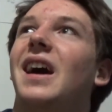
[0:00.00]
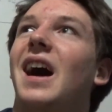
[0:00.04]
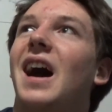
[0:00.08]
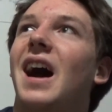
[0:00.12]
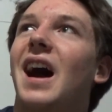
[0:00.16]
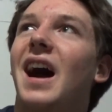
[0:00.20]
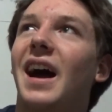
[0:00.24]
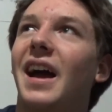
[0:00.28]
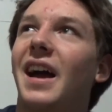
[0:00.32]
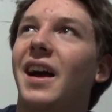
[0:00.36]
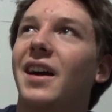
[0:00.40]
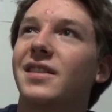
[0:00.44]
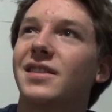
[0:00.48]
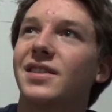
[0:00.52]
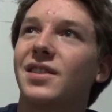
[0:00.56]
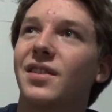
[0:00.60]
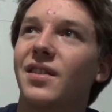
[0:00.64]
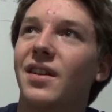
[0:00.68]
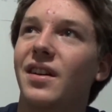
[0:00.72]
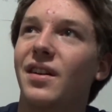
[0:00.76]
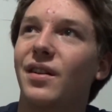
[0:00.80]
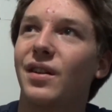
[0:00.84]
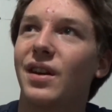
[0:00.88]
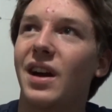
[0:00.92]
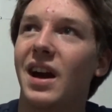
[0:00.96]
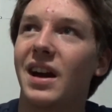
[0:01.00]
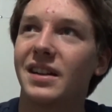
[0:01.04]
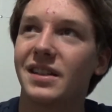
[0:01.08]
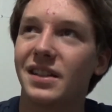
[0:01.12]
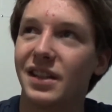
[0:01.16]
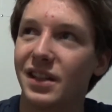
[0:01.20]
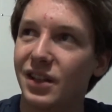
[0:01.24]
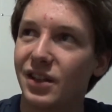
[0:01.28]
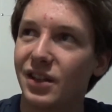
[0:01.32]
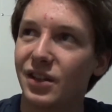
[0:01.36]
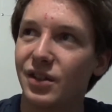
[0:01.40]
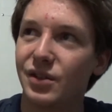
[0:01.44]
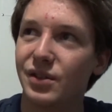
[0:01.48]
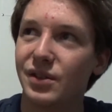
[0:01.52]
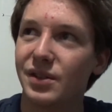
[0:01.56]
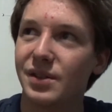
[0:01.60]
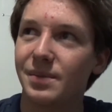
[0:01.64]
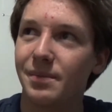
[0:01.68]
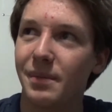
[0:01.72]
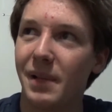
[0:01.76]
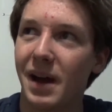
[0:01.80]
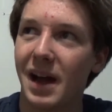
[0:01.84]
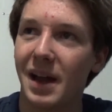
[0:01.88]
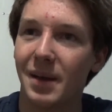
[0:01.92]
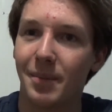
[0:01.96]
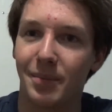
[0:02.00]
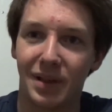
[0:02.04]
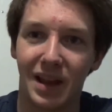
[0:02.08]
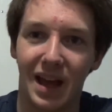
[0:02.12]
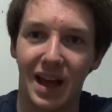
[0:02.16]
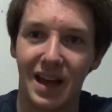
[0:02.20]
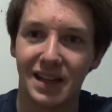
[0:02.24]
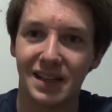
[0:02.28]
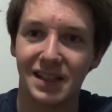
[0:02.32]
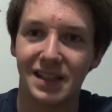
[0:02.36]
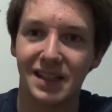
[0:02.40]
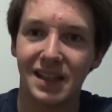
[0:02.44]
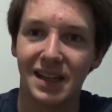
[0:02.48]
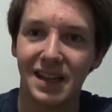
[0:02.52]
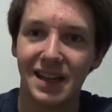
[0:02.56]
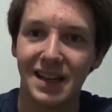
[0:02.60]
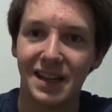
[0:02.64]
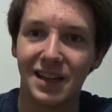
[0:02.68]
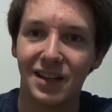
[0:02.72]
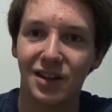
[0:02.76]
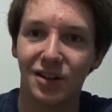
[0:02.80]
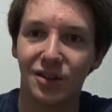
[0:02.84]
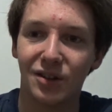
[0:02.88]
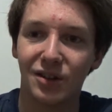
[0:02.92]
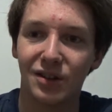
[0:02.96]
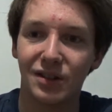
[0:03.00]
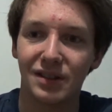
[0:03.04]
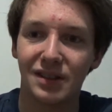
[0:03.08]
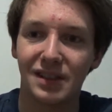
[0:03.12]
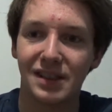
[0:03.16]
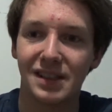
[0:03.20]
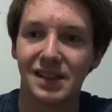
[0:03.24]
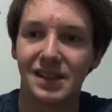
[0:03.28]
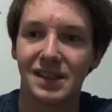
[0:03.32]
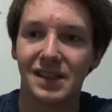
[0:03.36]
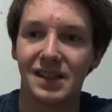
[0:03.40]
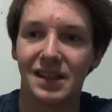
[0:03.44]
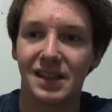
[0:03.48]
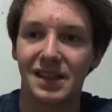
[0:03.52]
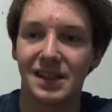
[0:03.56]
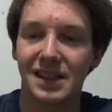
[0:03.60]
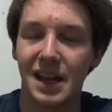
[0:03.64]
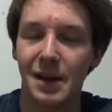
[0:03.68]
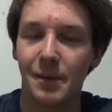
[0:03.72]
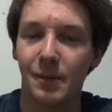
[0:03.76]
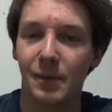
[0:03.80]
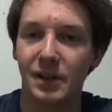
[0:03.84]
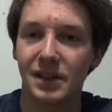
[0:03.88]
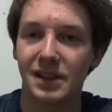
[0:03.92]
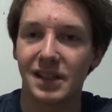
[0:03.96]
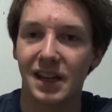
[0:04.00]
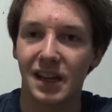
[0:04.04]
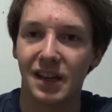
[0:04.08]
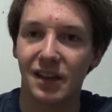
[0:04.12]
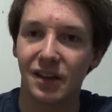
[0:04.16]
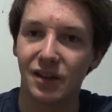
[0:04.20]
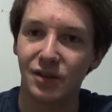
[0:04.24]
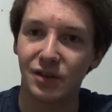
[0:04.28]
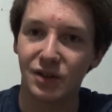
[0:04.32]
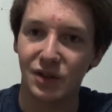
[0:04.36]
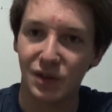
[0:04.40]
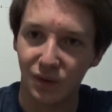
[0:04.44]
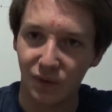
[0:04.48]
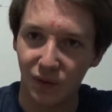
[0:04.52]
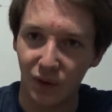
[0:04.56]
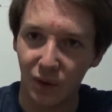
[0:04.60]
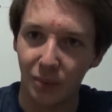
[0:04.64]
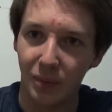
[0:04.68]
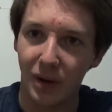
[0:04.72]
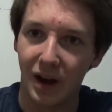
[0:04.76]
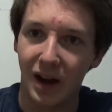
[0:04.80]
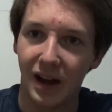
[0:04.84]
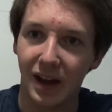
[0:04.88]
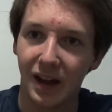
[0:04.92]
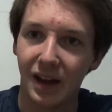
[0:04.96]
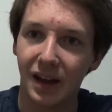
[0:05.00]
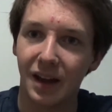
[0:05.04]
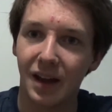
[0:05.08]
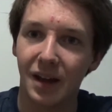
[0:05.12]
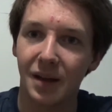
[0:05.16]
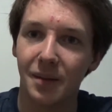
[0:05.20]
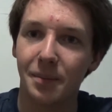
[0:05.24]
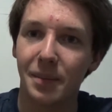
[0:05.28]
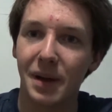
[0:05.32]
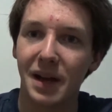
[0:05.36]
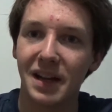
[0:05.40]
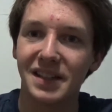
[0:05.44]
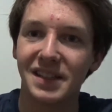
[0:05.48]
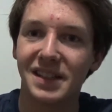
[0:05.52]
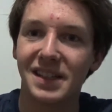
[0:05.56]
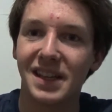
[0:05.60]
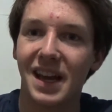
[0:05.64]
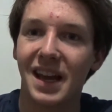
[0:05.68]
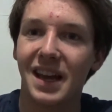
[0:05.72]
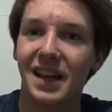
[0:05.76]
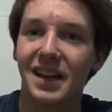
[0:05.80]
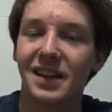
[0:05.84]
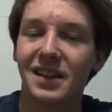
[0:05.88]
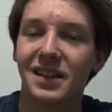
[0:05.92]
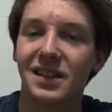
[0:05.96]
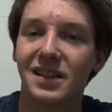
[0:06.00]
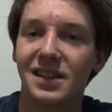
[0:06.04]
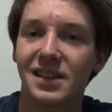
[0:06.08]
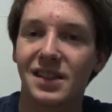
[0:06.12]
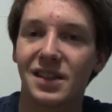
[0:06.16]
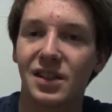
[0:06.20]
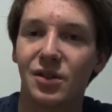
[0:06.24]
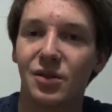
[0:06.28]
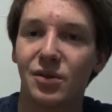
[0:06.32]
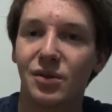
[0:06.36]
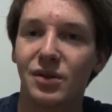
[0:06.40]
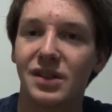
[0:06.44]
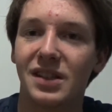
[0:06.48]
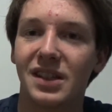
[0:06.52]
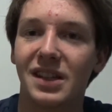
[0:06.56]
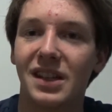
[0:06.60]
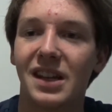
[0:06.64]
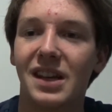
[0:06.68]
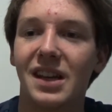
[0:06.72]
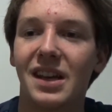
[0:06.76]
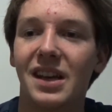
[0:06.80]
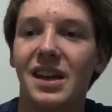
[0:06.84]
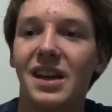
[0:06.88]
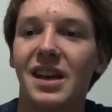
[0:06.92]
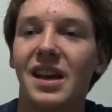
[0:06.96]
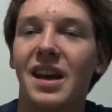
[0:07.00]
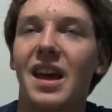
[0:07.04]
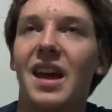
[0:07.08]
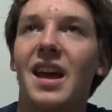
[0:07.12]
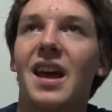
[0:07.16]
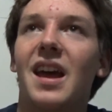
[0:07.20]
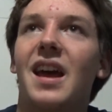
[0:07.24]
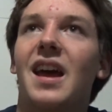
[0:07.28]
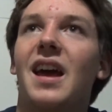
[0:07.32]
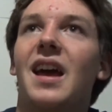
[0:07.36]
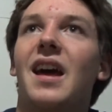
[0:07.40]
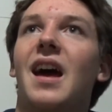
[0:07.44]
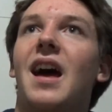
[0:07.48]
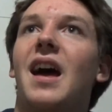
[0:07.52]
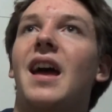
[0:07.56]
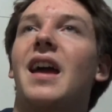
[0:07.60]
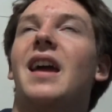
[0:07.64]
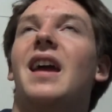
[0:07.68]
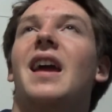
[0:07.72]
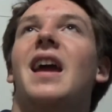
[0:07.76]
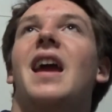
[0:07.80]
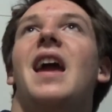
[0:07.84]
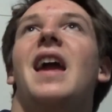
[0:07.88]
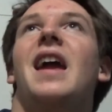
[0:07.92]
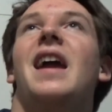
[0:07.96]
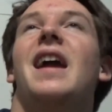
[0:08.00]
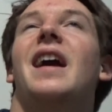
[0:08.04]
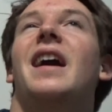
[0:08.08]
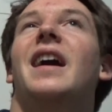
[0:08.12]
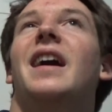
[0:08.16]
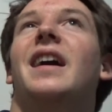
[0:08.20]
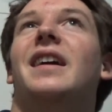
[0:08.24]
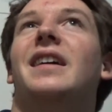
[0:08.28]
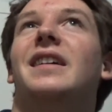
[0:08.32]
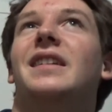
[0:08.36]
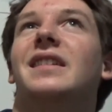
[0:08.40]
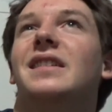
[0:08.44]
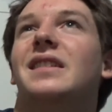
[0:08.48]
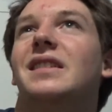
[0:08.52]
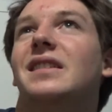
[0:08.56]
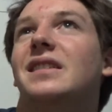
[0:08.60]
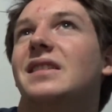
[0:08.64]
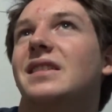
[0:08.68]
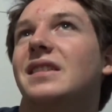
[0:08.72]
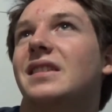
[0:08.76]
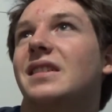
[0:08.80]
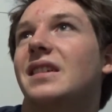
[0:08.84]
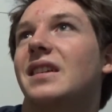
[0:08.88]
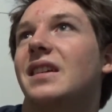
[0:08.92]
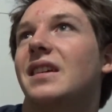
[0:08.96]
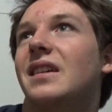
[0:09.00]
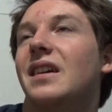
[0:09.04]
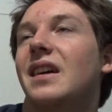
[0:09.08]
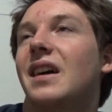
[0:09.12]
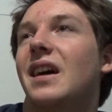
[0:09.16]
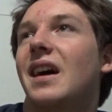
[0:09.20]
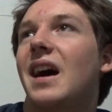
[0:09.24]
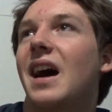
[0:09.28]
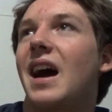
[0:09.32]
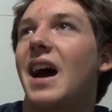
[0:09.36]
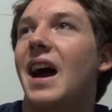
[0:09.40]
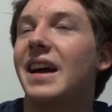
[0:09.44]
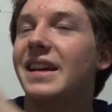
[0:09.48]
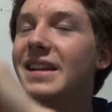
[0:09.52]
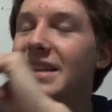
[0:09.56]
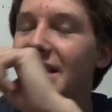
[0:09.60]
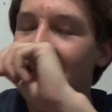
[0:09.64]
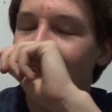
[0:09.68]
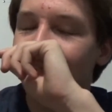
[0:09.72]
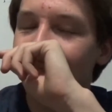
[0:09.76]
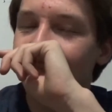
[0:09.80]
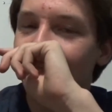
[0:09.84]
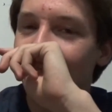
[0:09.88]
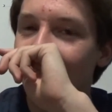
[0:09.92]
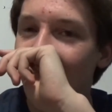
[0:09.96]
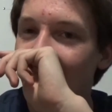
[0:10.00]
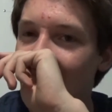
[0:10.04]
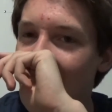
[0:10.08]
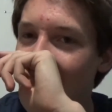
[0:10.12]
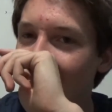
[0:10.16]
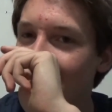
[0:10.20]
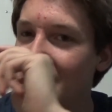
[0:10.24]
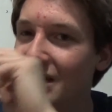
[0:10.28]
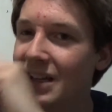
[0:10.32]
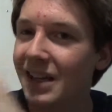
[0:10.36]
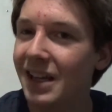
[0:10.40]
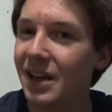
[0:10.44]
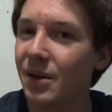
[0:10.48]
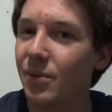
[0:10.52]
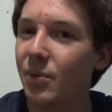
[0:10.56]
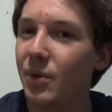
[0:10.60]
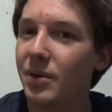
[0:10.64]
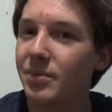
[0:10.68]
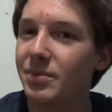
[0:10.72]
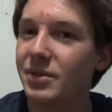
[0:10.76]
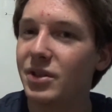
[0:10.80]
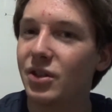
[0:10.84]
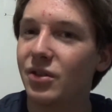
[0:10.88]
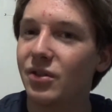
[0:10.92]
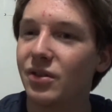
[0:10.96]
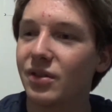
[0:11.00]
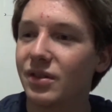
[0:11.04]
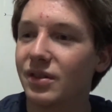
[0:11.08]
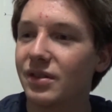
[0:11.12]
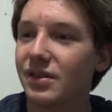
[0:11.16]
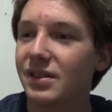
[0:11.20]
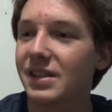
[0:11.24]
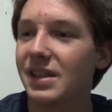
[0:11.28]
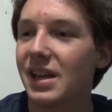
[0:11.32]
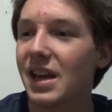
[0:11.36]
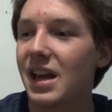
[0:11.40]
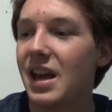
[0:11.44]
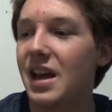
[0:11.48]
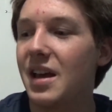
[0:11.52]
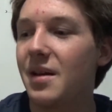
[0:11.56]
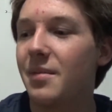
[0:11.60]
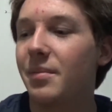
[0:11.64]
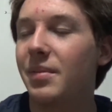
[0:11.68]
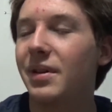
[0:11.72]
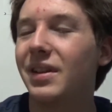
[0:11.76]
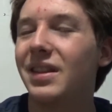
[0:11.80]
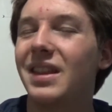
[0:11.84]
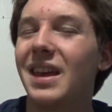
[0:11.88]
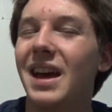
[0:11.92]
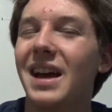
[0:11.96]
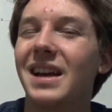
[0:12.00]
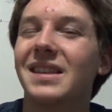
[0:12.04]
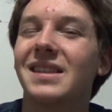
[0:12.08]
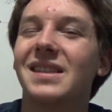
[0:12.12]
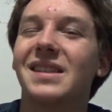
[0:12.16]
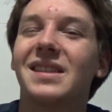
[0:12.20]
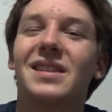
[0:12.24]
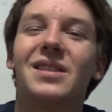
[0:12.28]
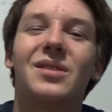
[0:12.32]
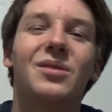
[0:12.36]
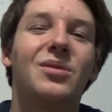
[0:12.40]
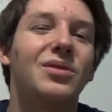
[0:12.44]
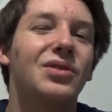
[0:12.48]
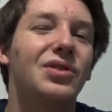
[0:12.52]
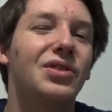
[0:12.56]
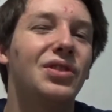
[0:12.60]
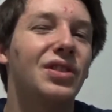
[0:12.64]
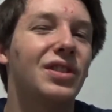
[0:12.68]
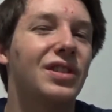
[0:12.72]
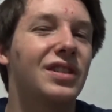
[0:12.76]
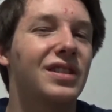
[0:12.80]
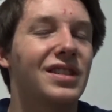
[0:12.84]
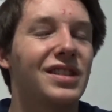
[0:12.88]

I also got to use my black sneakers, same ones I used for my uh, Ben 10 suit. And I didn't have to get web shooters, but that suit looks